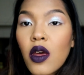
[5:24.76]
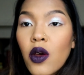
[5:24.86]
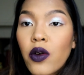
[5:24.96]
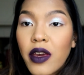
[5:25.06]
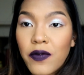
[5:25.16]

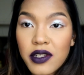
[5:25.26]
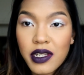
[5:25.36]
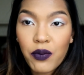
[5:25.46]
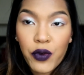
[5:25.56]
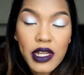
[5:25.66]
Okay, for
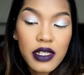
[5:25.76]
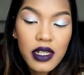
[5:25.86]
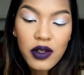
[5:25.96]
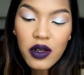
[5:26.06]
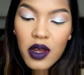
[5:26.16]
some
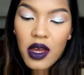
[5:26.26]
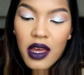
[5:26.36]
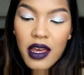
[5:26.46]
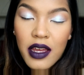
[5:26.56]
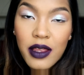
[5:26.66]
reason
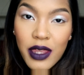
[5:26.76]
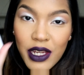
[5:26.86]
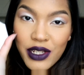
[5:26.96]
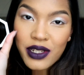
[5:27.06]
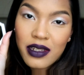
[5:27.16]

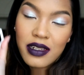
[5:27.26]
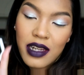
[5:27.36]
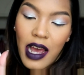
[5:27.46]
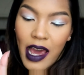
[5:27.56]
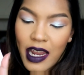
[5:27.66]
this
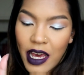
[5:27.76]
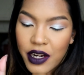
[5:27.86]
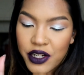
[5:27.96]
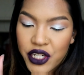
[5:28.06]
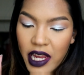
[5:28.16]

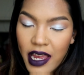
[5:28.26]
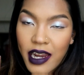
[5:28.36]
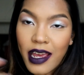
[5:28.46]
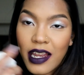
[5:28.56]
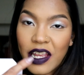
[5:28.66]
highlighter shade
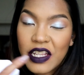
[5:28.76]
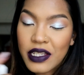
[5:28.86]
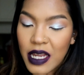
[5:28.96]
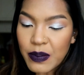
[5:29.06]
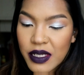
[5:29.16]
and
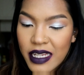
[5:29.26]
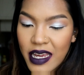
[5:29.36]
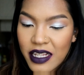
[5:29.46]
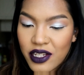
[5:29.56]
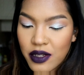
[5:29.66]
this
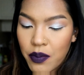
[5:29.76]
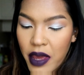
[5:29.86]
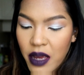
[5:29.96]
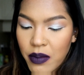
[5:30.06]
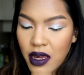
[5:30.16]
lipstick just
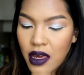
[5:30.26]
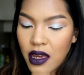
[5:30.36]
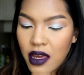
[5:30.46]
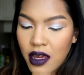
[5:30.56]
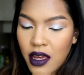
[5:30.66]
make me
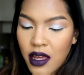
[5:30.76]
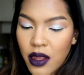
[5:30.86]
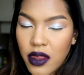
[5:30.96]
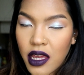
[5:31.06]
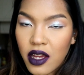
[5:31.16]

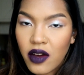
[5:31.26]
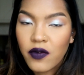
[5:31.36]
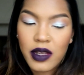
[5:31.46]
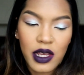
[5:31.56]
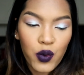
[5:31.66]
think
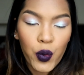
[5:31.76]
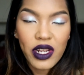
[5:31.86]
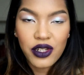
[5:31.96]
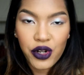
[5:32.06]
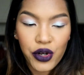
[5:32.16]
of the
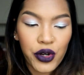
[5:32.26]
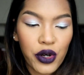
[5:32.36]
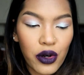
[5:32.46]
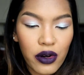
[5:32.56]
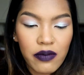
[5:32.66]

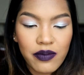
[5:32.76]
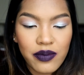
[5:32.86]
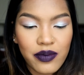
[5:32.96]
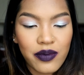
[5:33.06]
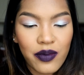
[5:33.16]
winter
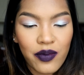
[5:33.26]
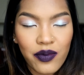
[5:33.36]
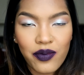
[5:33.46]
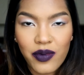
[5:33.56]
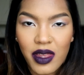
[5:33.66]

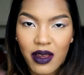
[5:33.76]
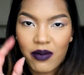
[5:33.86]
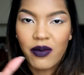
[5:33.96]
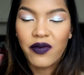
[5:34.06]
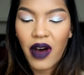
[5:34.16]

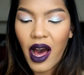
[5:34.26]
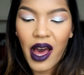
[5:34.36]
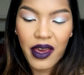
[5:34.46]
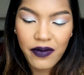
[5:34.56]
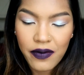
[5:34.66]

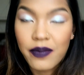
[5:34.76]
vibe.